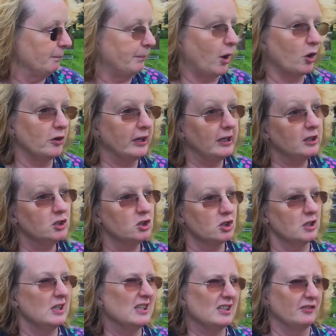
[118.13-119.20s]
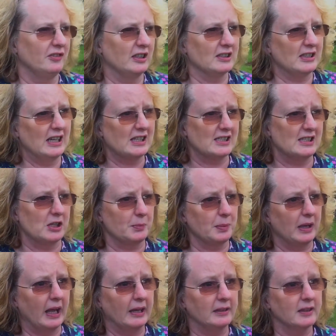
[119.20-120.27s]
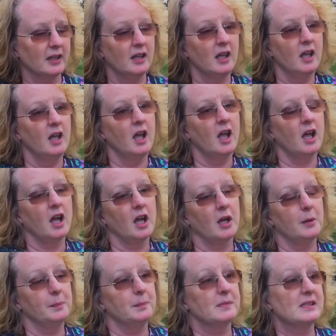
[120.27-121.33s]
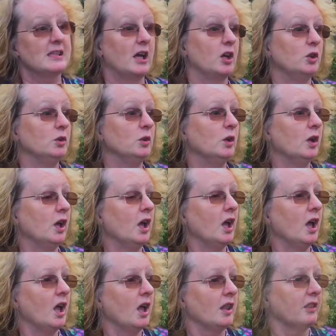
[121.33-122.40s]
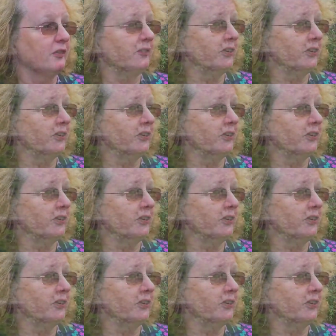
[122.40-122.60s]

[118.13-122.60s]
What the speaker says: borage is a fantastic plant. So the